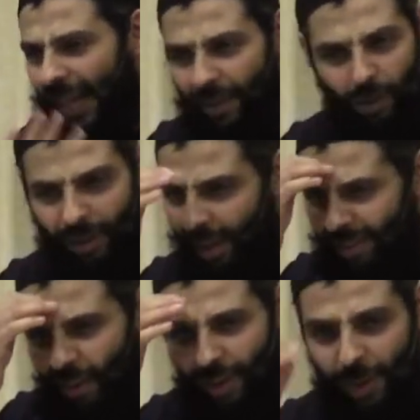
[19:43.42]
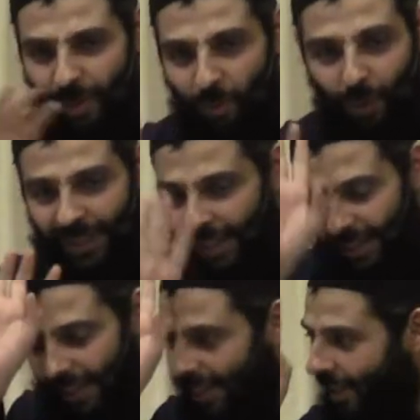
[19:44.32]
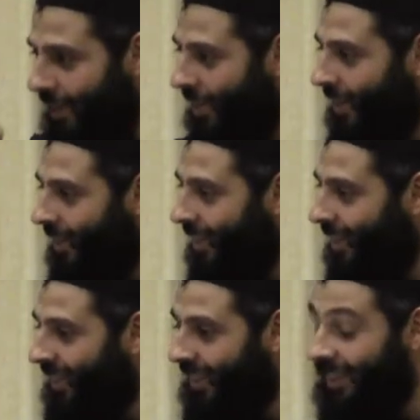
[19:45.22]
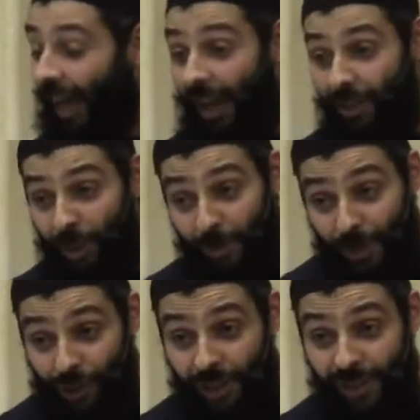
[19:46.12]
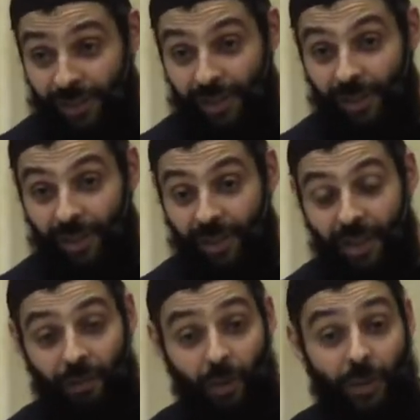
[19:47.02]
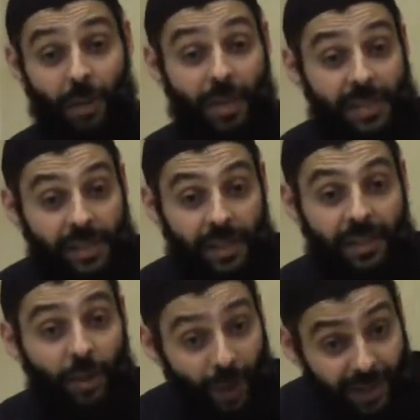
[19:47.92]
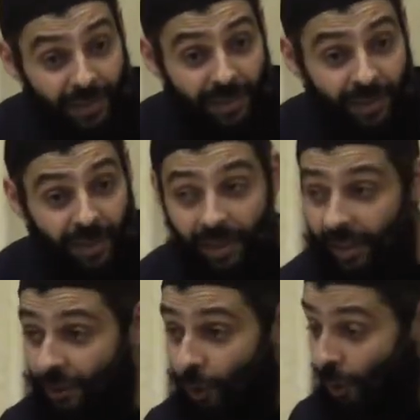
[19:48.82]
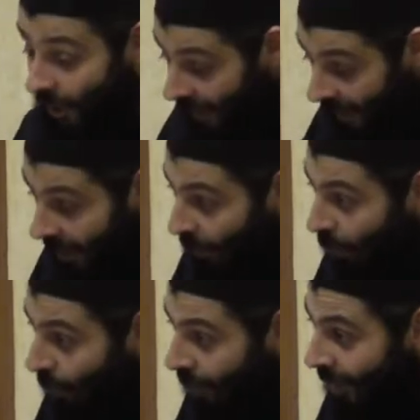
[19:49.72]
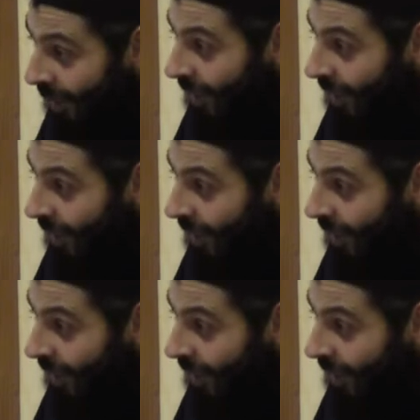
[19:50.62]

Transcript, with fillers: Can, not the concept of waiting doesn't exist. The other species, they found amazingly, they wait. They choose, they see the food,